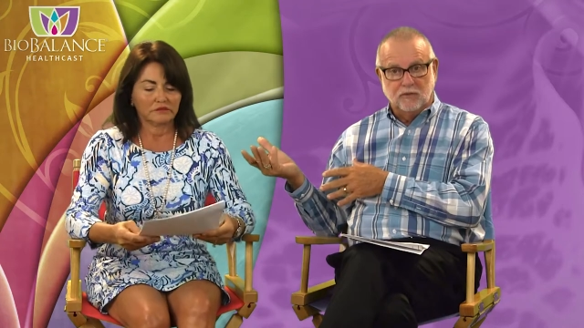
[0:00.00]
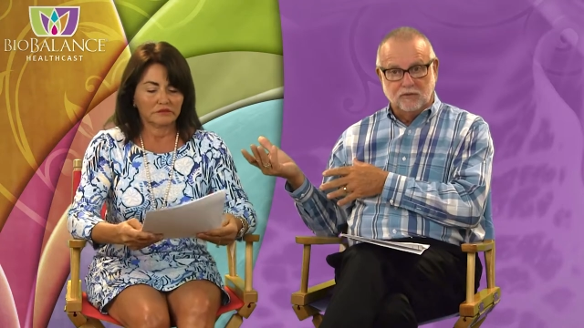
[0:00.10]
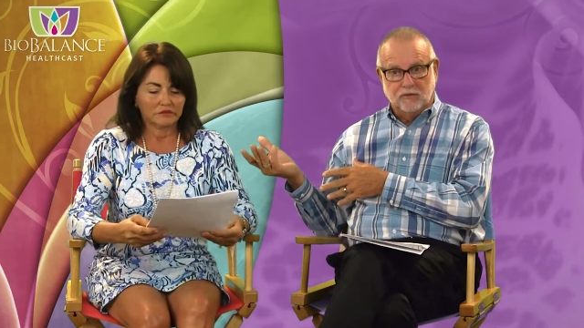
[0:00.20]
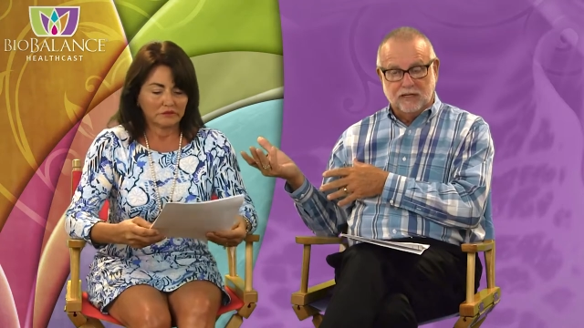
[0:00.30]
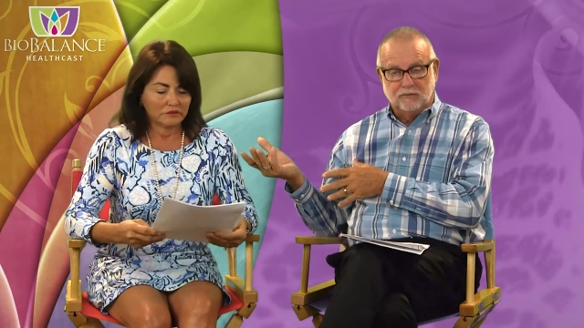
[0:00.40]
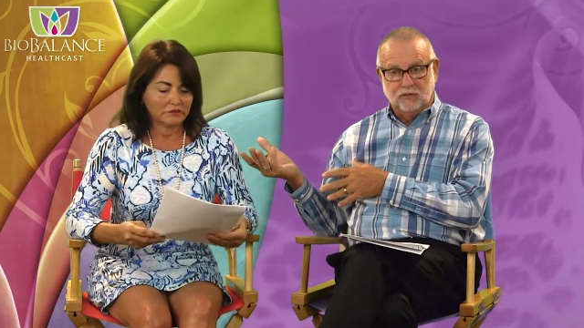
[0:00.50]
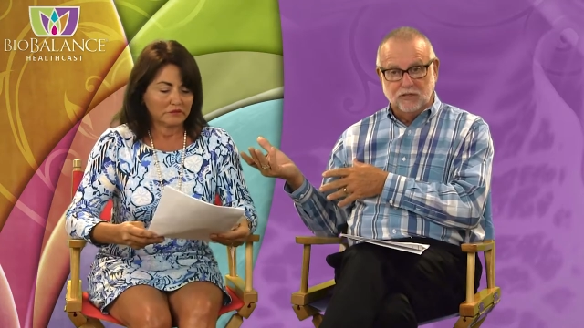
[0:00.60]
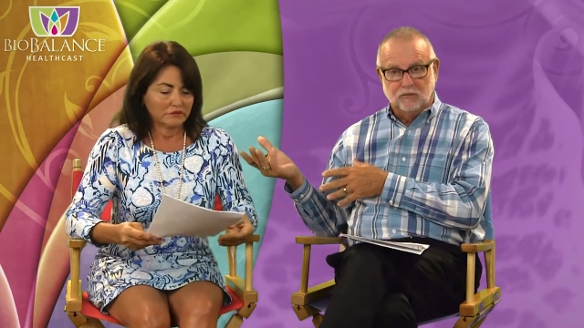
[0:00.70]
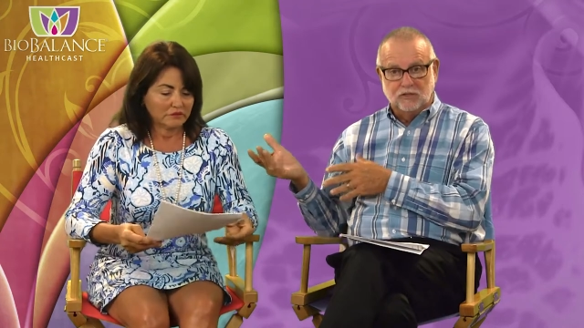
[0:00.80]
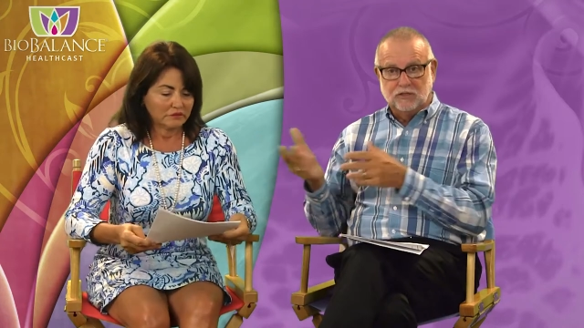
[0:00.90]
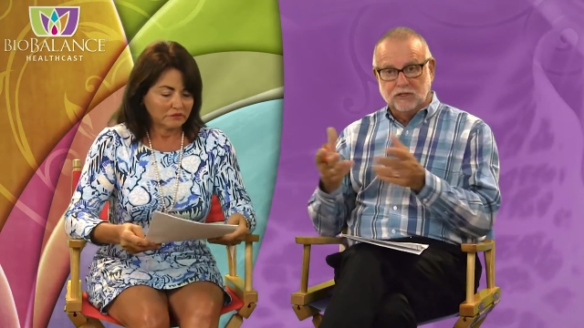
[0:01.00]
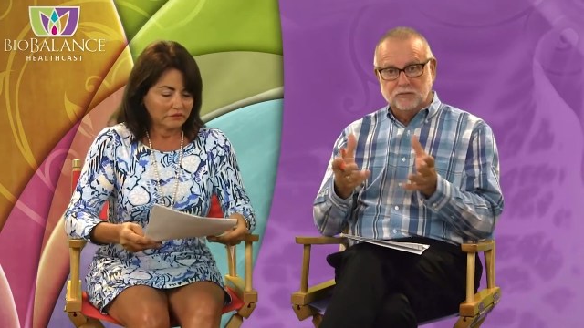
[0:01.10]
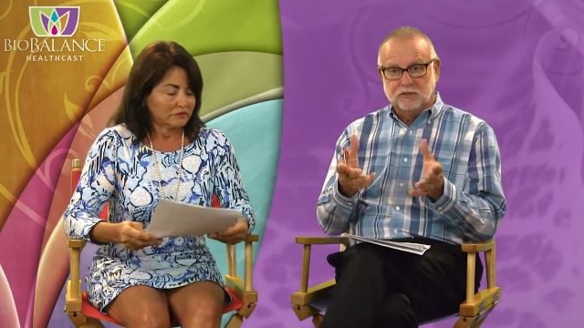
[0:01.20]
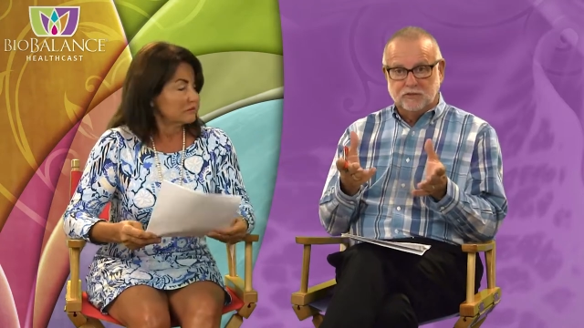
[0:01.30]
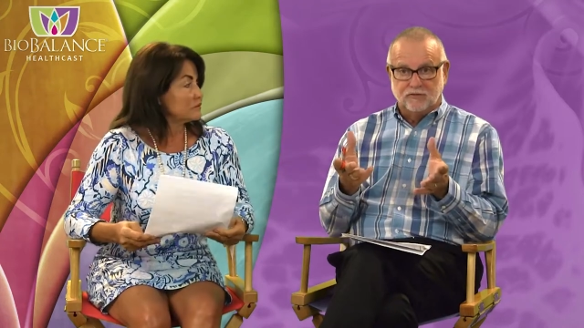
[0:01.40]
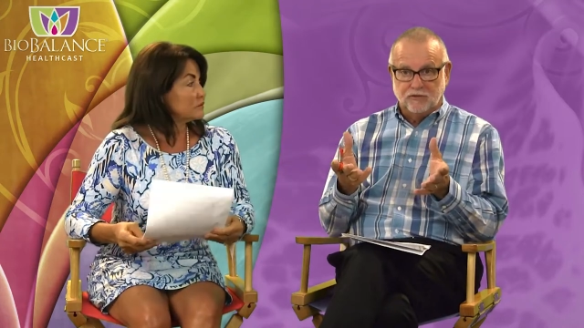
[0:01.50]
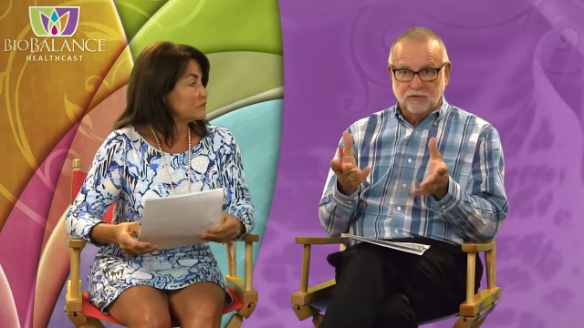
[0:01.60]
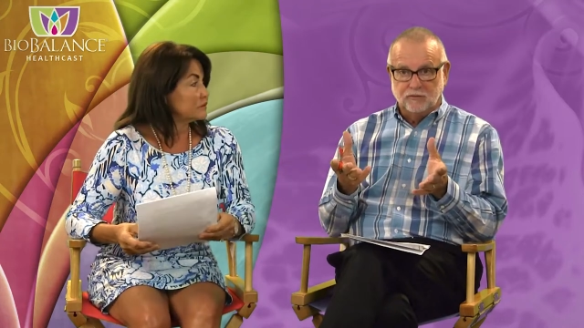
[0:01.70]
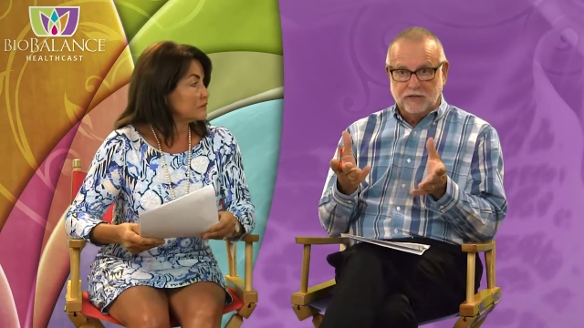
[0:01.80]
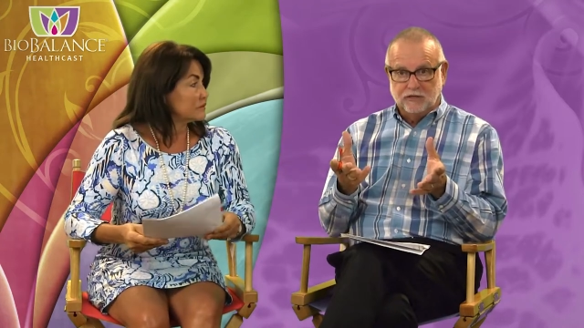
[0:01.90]
Speaker 1: Maupin to buy the machine, but it's not expensive for you,
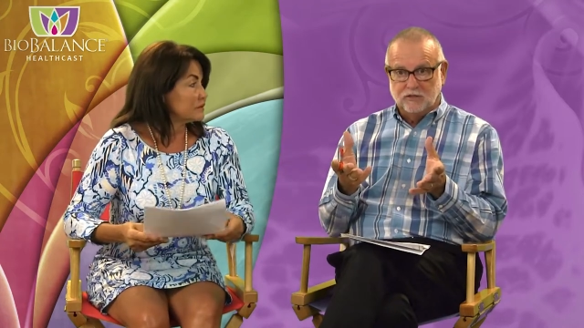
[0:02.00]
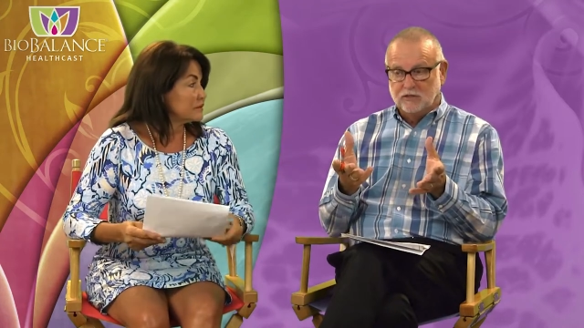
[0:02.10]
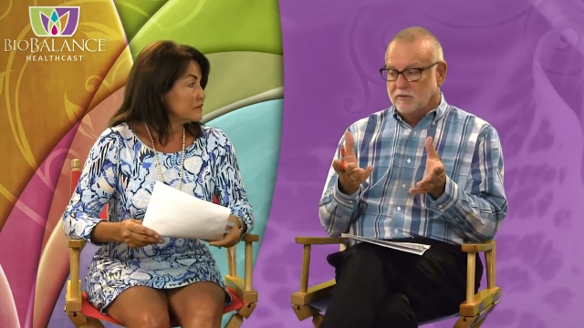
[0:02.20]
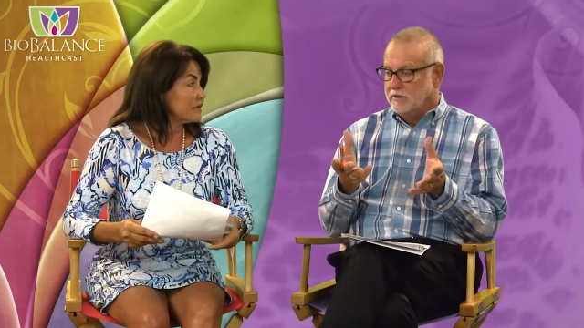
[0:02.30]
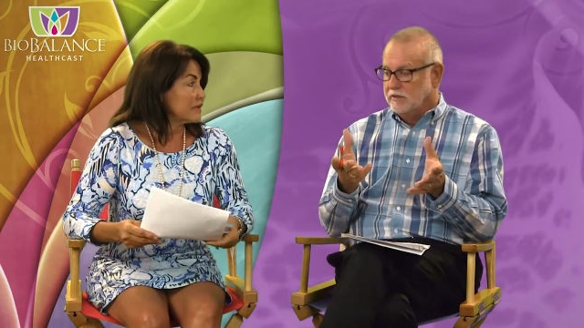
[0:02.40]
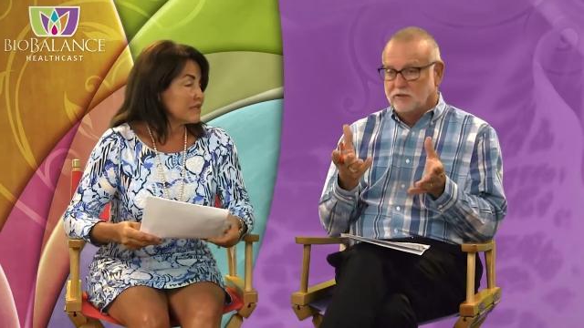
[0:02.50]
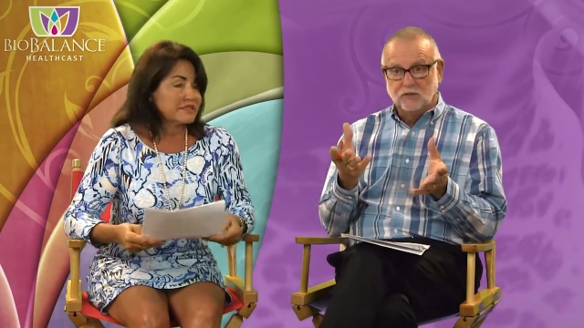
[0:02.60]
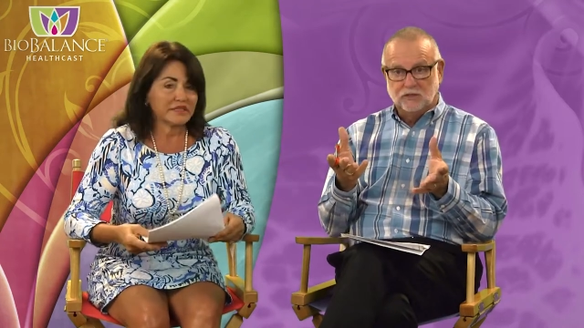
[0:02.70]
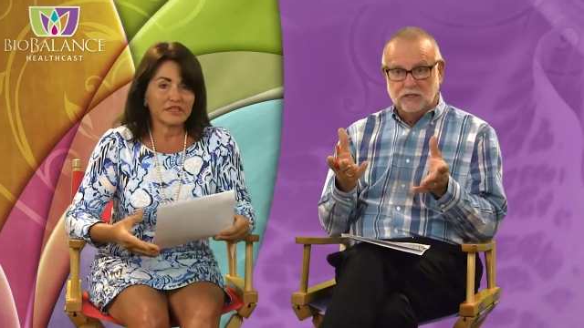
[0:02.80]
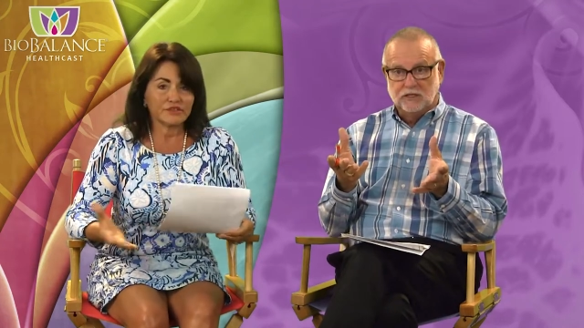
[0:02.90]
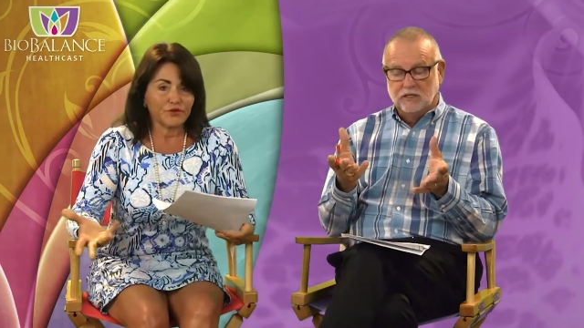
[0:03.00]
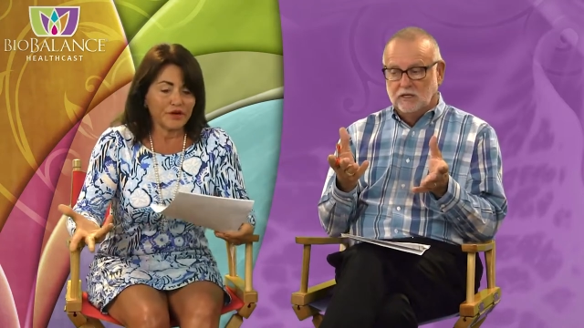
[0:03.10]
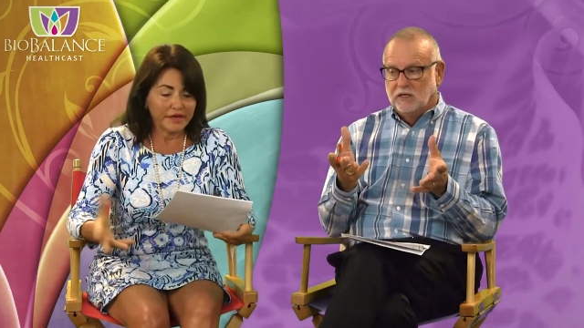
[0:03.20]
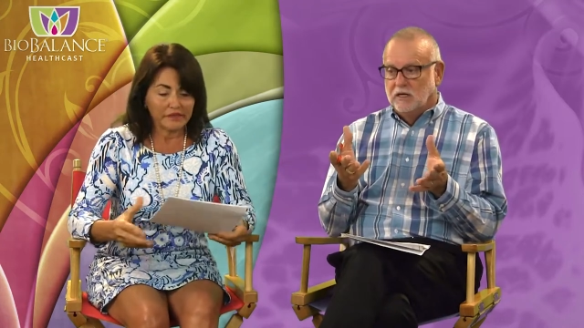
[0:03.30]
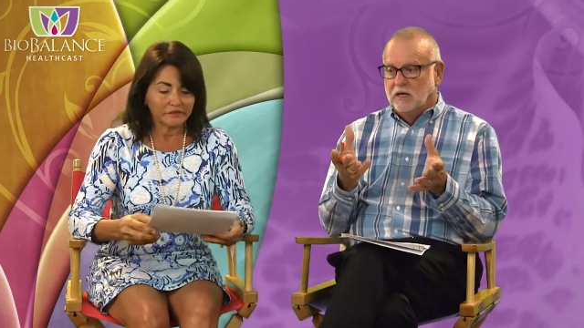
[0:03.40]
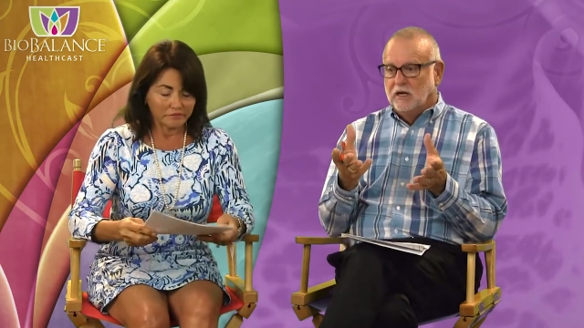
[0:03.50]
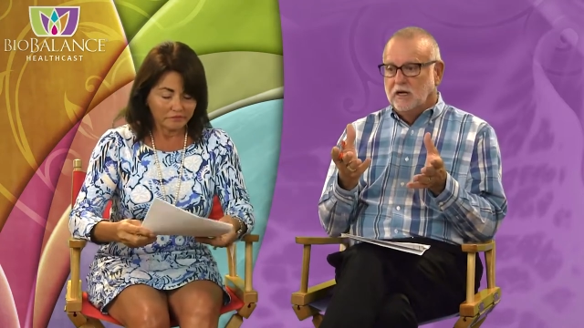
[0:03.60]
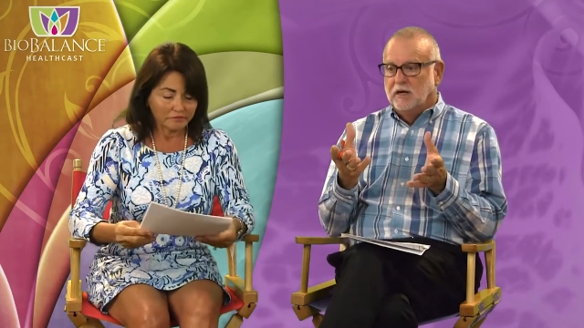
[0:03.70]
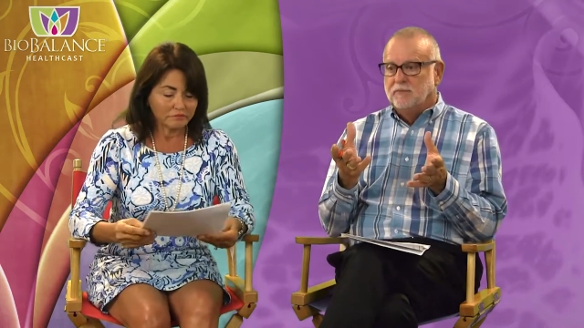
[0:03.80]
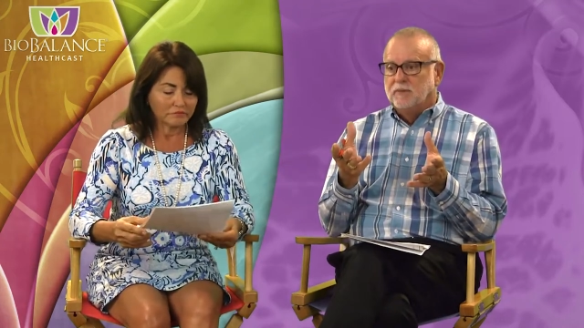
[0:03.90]
the patient, to come in and use it. Because it's free.
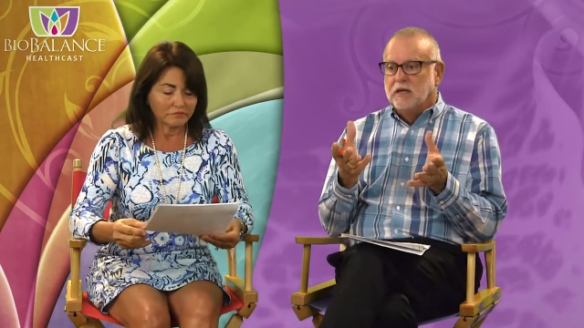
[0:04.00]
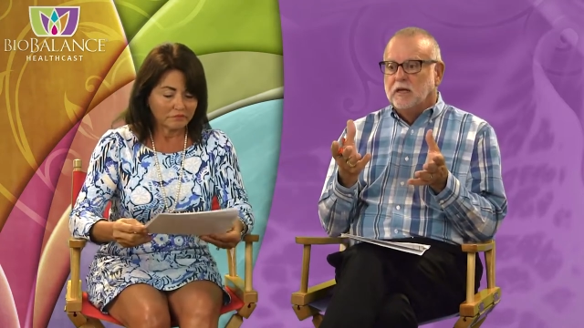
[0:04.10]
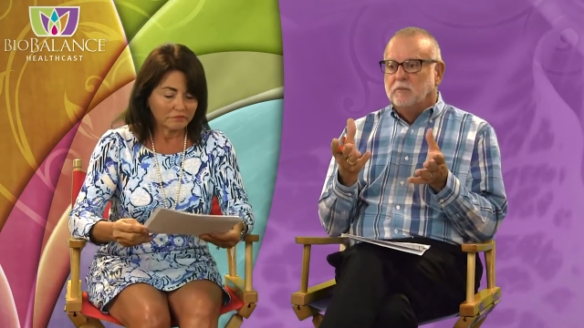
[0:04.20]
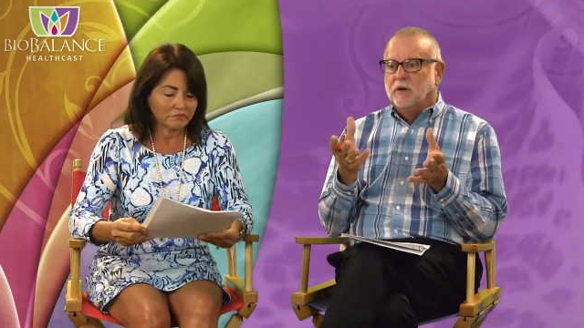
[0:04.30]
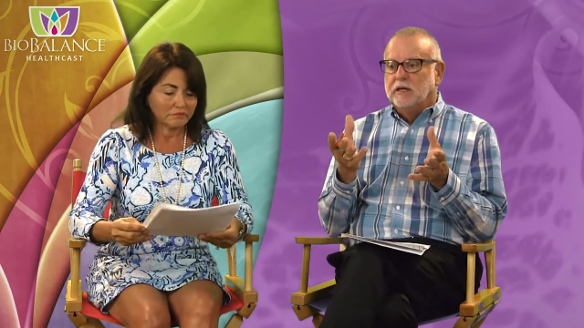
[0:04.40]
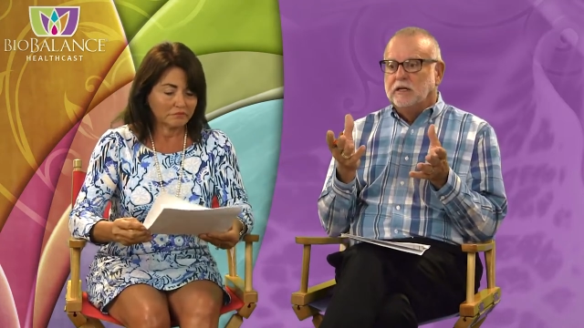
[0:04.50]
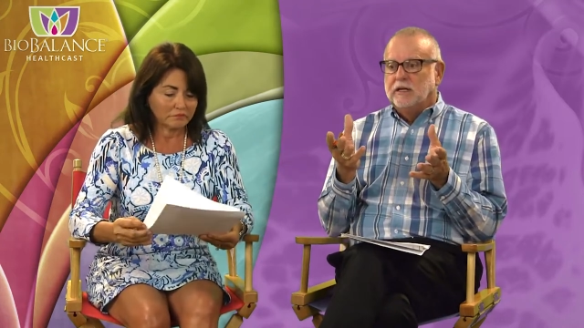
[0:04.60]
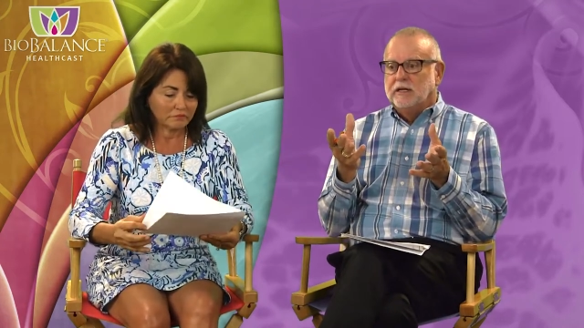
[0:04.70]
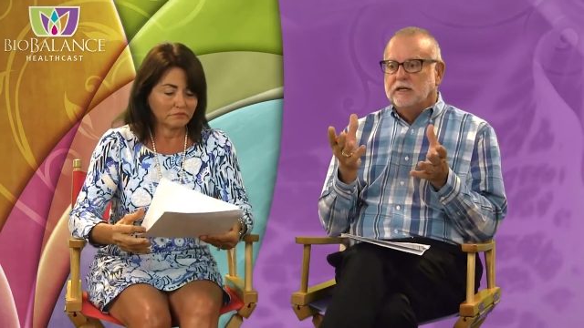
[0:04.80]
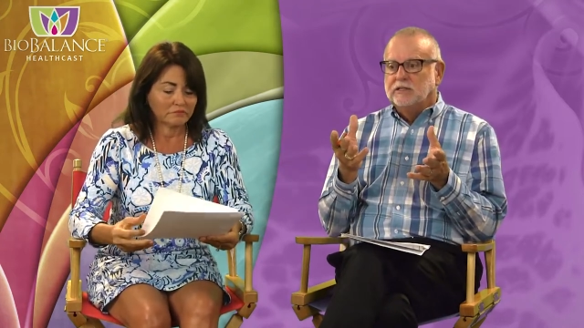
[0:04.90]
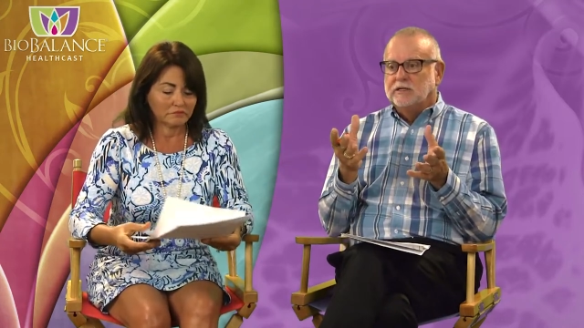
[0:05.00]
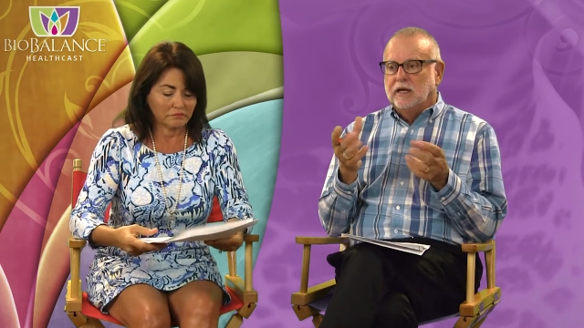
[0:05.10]
Uh, but it, it is